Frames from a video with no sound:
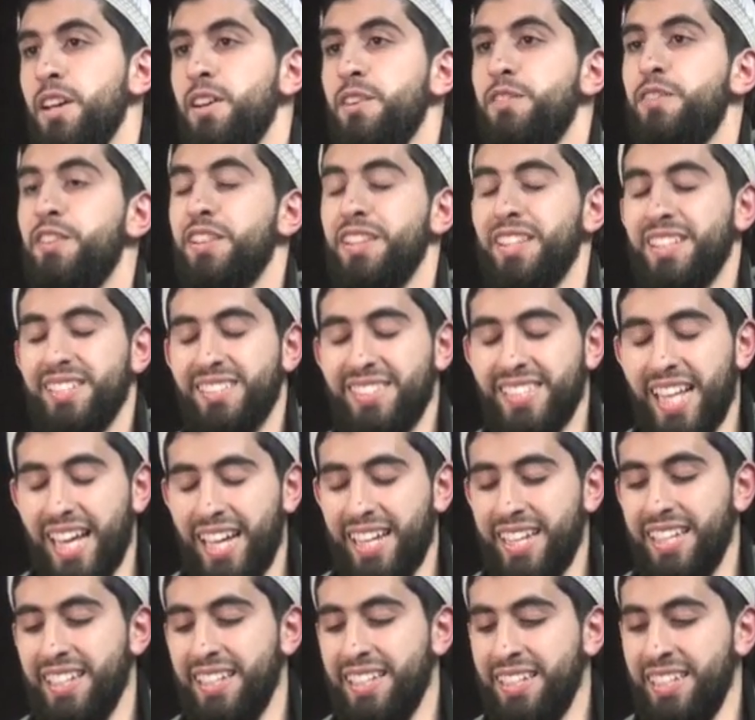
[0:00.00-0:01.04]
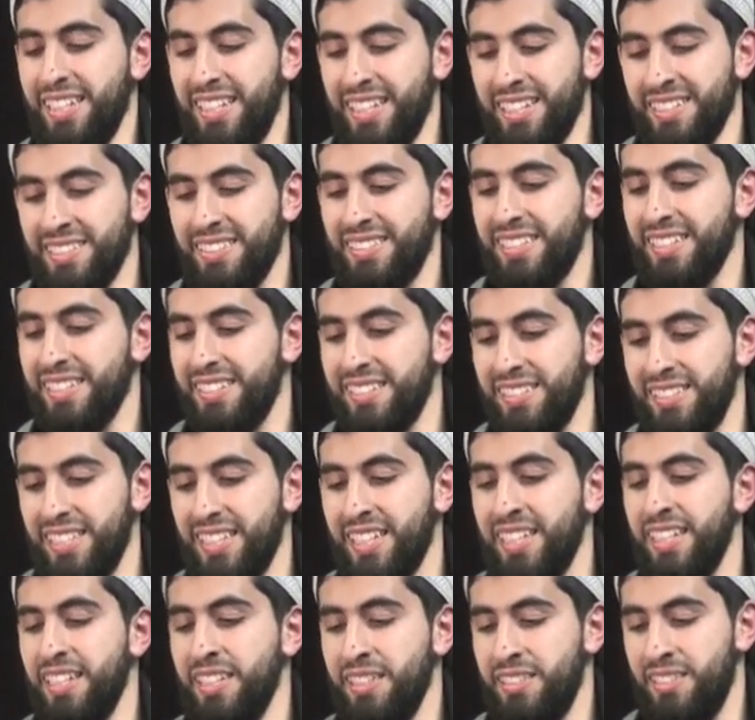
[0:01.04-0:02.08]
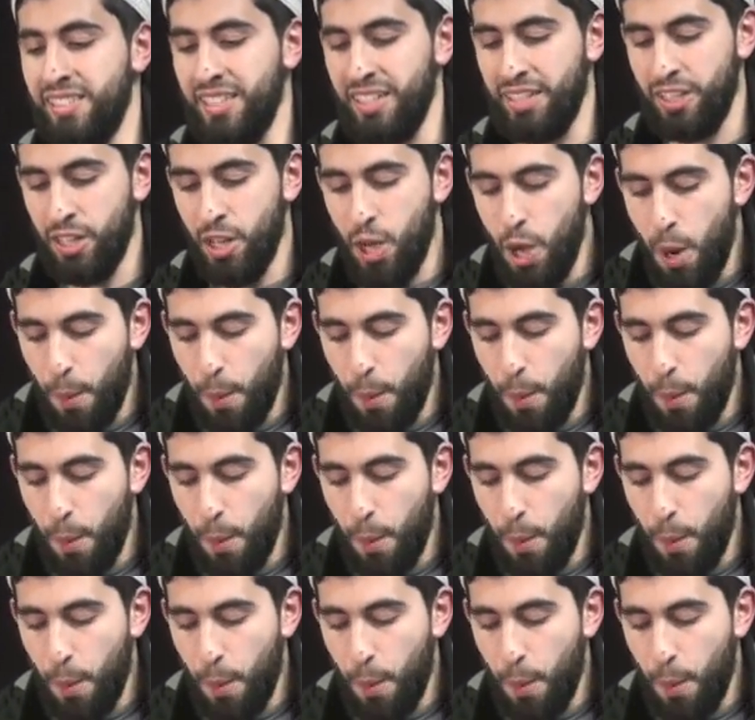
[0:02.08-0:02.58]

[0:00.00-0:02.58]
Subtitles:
For the second he intercedes and